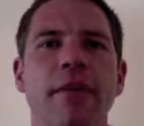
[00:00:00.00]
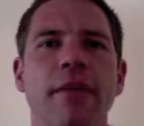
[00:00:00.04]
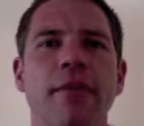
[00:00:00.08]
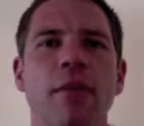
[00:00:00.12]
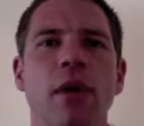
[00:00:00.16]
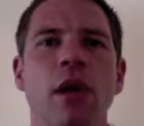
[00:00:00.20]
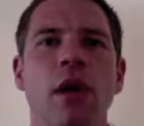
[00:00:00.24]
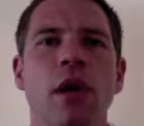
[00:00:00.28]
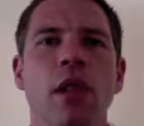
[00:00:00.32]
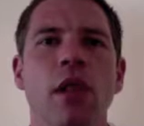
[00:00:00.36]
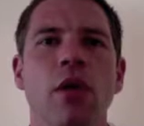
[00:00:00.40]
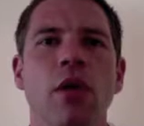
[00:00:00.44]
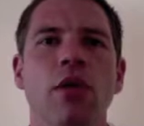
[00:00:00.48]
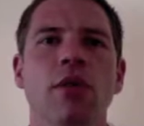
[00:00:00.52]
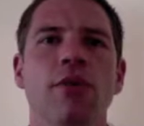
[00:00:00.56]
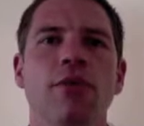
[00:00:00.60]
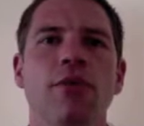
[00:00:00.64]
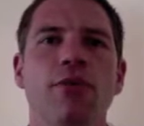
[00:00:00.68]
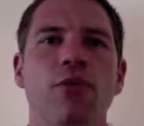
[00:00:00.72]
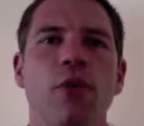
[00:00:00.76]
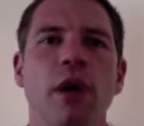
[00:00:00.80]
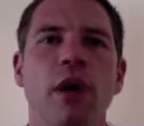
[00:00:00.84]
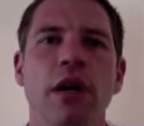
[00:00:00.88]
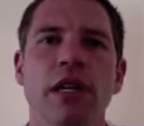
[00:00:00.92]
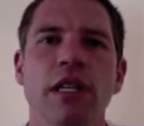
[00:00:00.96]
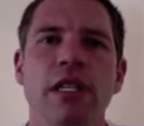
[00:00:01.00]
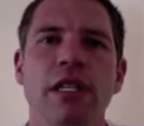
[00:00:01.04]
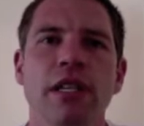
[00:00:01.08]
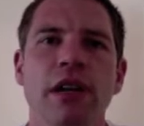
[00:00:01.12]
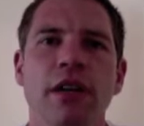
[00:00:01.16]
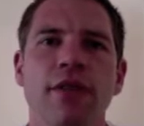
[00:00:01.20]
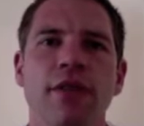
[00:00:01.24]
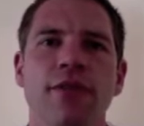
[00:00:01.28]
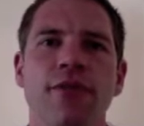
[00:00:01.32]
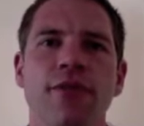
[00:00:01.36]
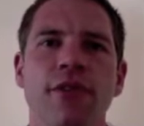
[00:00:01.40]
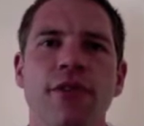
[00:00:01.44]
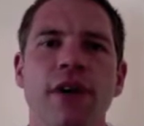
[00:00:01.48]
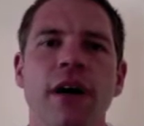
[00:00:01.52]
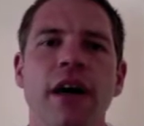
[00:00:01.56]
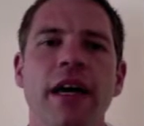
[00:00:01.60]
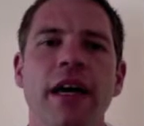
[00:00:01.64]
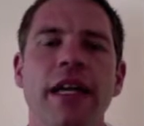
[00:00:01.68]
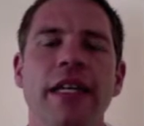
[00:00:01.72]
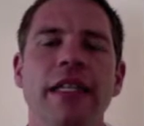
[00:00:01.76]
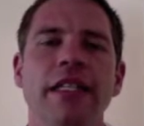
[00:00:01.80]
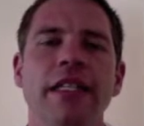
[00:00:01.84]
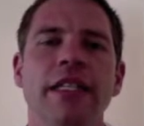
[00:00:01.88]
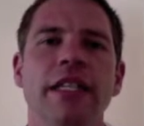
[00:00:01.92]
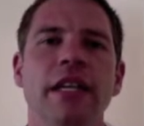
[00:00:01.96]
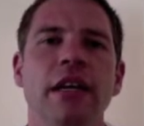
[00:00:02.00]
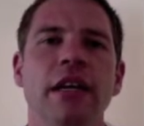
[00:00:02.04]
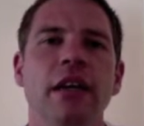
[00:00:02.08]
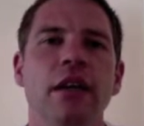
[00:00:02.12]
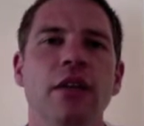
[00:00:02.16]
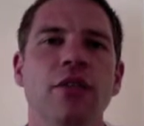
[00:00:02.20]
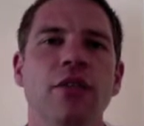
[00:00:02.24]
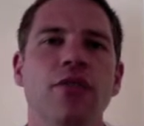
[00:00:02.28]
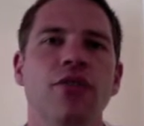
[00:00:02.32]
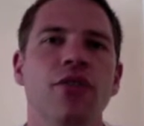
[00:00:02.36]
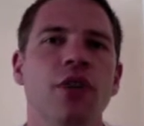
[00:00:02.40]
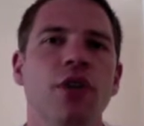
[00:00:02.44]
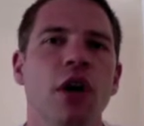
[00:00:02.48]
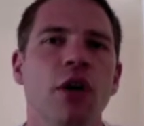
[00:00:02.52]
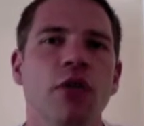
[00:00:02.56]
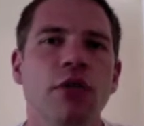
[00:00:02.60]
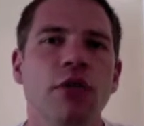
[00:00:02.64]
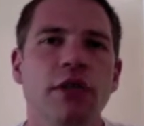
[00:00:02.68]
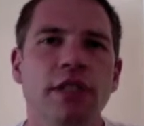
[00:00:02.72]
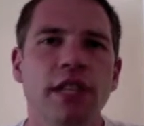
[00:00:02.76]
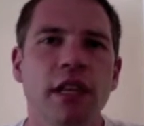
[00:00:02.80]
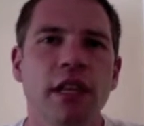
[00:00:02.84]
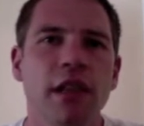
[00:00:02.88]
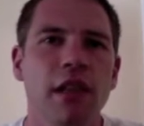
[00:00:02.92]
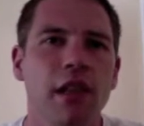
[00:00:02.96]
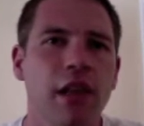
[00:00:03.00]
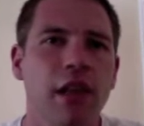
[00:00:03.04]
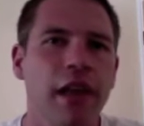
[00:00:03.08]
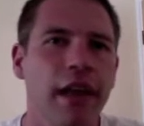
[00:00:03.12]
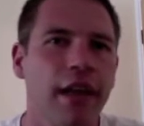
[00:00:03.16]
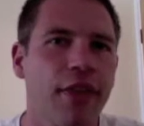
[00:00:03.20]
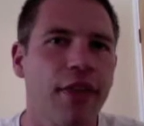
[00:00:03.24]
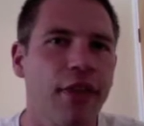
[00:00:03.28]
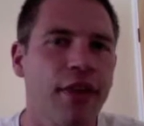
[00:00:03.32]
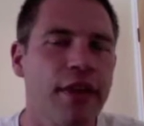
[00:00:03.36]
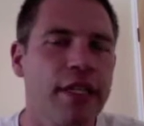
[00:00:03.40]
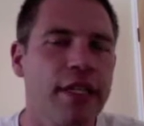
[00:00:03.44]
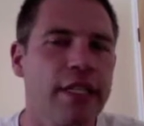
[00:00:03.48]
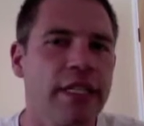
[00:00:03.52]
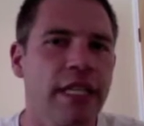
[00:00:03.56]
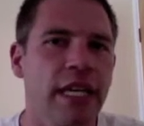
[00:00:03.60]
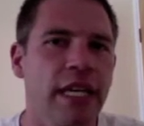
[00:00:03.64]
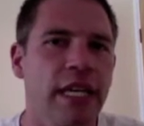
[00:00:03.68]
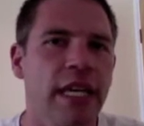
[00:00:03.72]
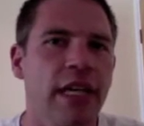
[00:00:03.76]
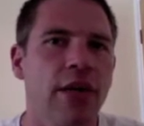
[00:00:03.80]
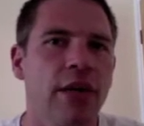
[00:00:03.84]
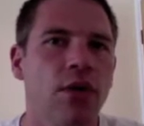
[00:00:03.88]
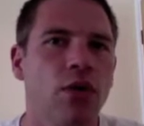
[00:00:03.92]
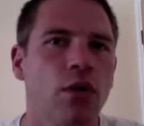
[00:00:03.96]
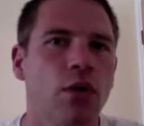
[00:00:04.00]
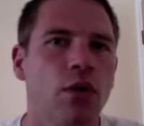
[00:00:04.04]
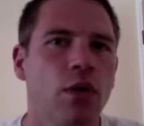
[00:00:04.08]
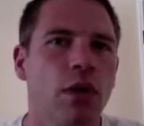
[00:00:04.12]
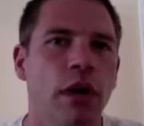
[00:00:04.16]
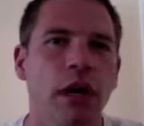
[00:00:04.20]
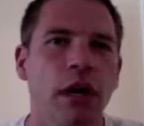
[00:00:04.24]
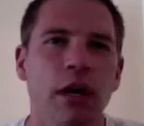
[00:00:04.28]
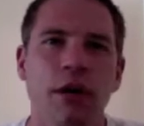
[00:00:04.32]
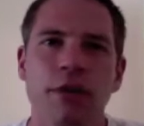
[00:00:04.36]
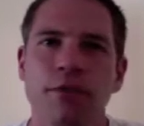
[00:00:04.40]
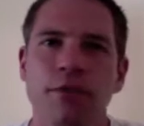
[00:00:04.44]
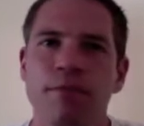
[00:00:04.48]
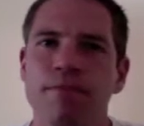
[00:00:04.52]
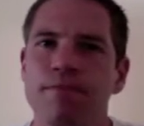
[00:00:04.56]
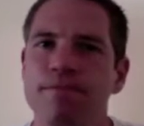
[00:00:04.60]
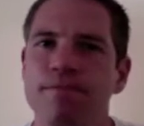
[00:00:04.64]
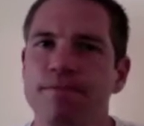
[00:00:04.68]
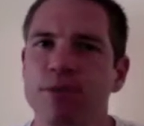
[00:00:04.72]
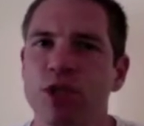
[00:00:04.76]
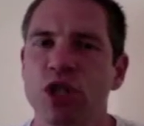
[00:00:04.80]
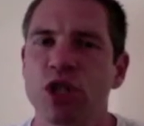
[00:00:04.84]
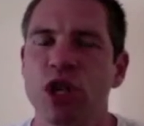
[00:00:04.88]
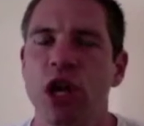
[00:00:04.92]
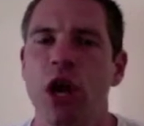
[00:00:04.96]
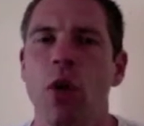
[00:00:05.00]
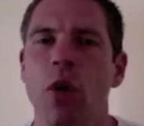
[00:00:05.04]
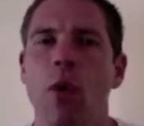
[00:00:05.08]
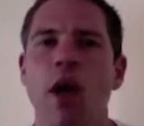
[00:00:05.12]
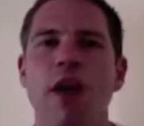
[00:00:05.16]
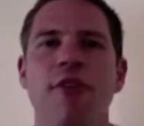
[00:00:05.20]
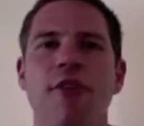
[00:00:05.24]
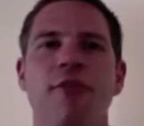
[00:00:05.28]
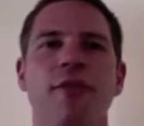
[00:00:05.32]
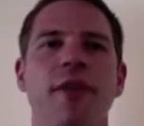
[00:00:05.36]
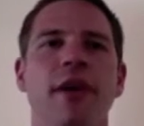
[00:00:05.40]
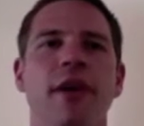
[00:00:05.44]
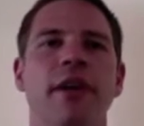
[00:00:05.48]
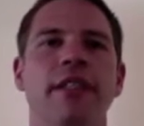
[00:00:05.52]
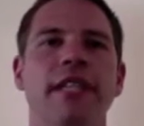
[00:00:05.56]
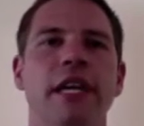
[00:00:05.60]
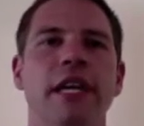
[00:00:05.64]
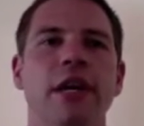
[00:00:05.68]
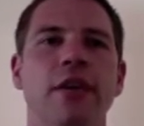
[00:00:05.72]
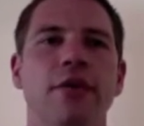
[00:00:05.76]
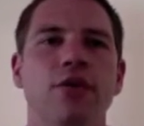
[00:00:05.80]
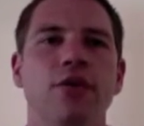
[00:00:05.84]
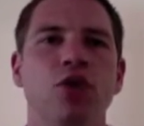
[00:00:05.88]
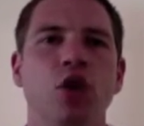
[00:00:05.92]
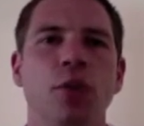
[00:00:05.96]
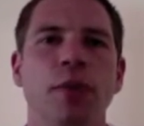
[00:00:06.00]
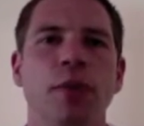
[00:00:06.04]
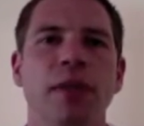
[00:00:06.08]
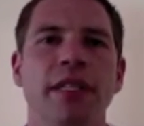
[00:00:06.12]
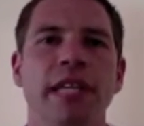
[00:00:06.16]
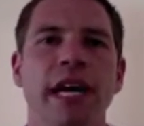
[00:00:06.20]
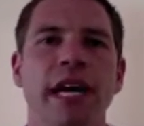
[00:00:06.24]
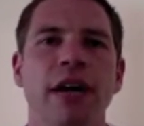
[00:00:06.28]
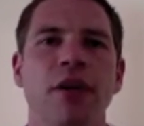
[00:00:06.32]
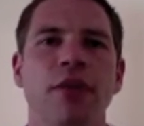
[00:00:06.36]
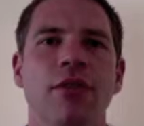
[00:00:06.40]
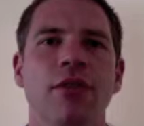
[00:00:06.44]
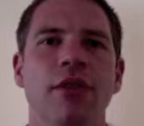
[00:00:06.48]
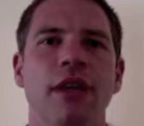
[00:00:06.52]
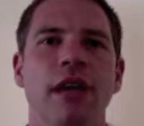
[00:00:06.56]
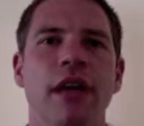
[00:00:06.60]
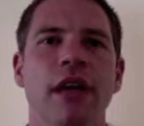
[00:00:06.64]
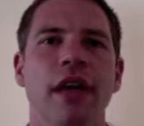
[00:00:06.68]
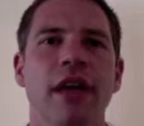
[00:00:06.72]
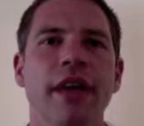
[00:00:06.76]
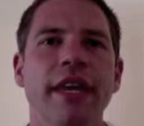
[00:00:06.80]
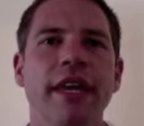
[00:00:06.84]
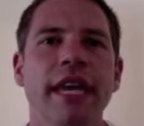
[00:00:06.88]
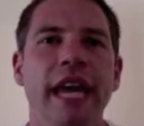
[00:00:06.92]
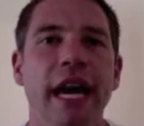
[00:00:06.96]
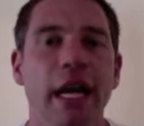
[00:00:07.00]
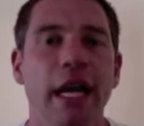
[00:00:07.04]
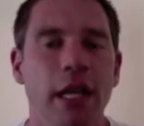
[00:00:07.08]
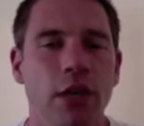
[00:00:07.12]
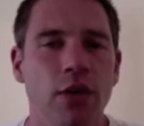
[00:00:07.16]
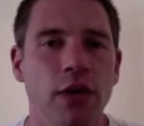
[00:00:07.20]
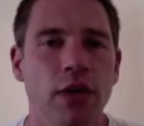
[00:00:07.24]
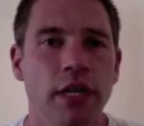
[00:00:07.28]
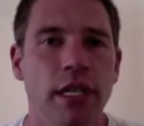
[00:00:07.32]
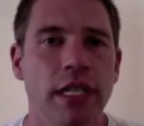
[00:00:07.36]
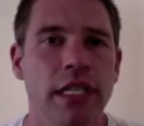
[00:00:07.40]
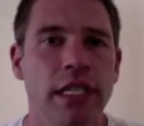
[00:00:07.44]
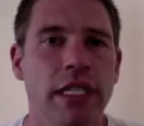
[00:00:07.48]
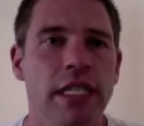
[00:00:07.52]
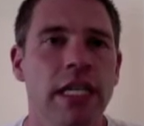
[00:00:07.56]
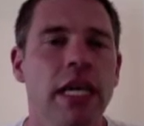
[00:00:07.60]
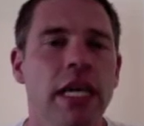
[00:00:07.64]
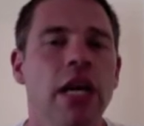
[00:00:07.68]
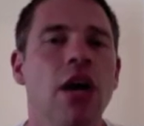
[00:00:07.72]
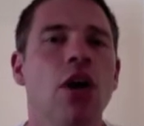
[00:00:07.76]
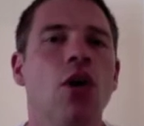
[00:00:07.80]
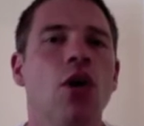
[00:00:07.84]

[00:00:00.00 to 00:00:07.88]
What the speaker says: lot of runners I find don't like the idea, or kind of shy away from the idea of dropping down calories,